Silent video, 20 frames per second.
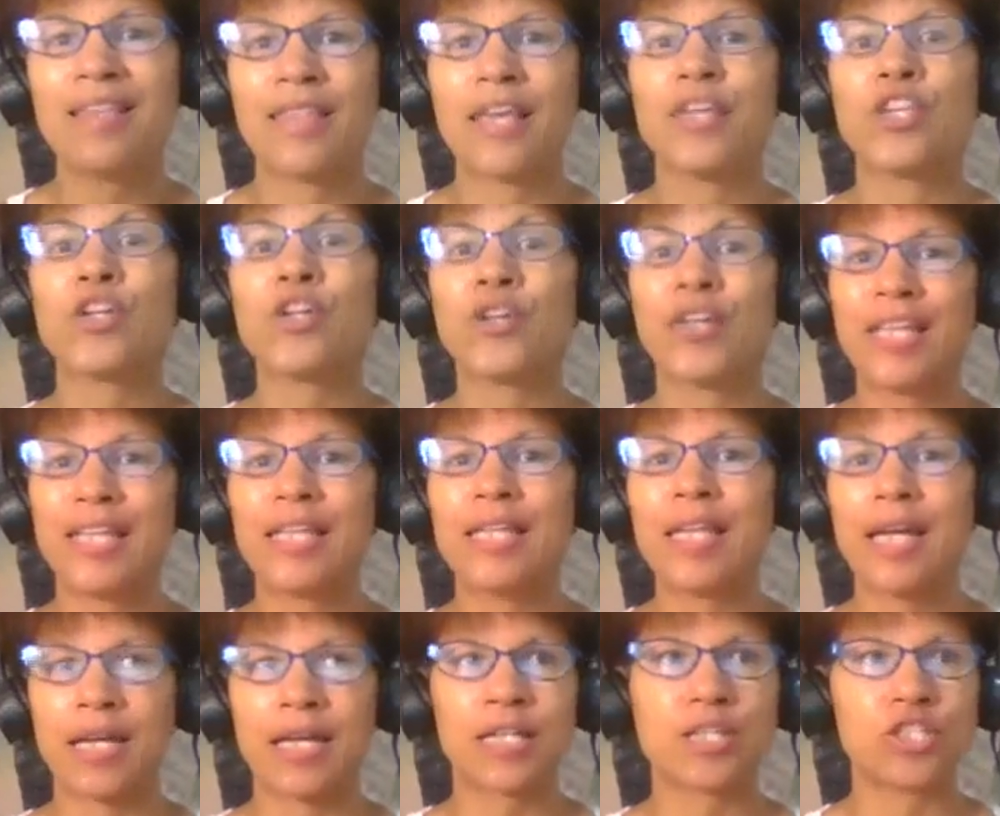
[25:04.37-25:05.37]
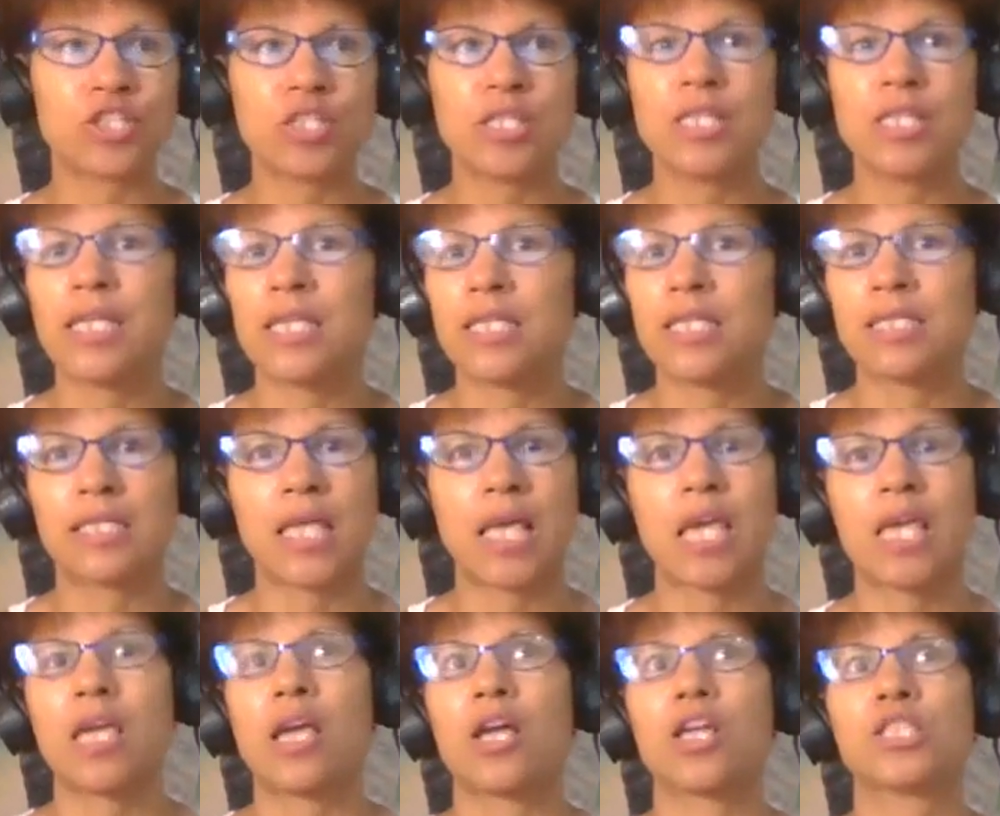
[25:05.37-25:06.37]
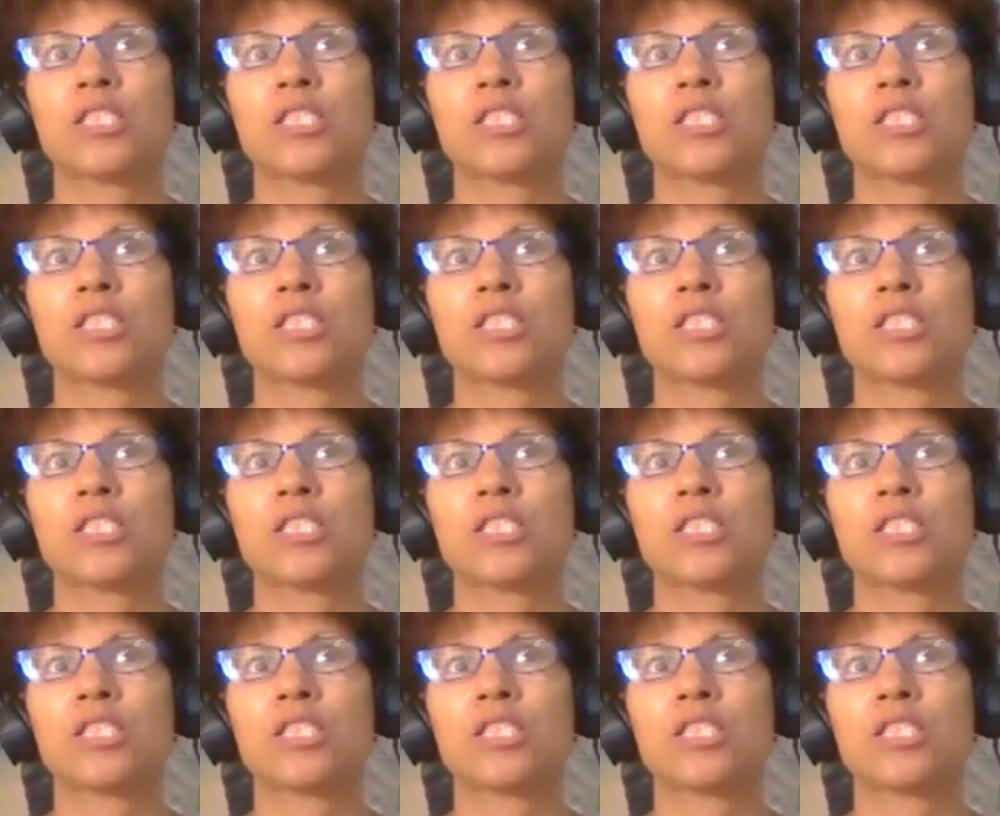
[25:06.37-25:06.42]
that you're in action is like